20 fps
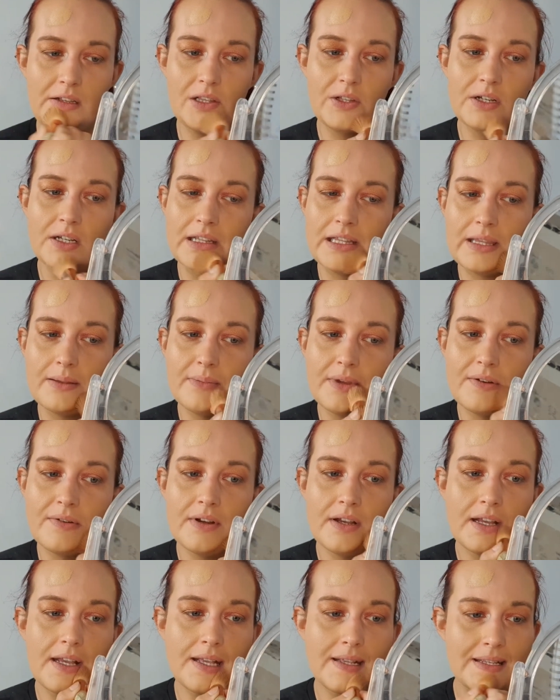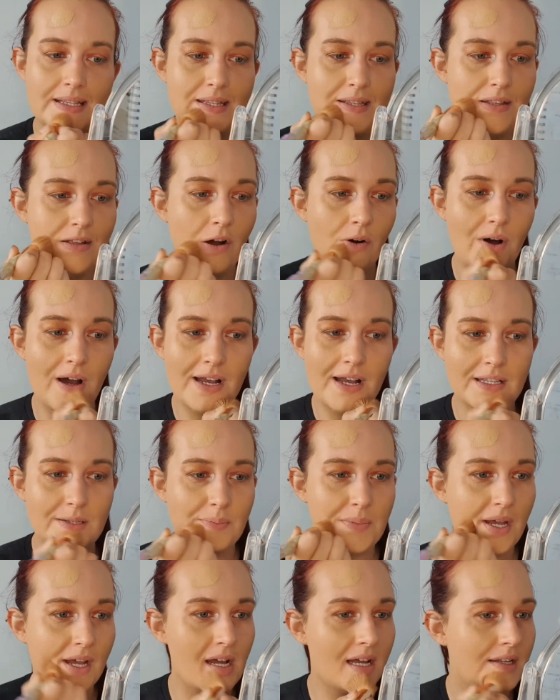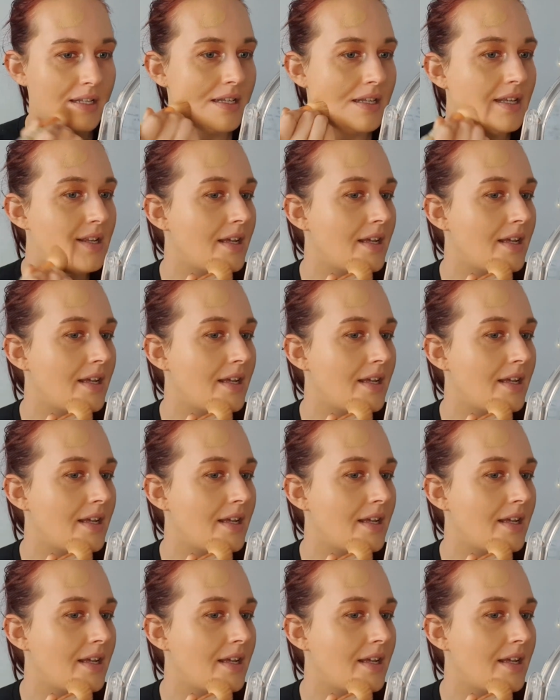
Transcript: looking in the mirror, it's not as bad.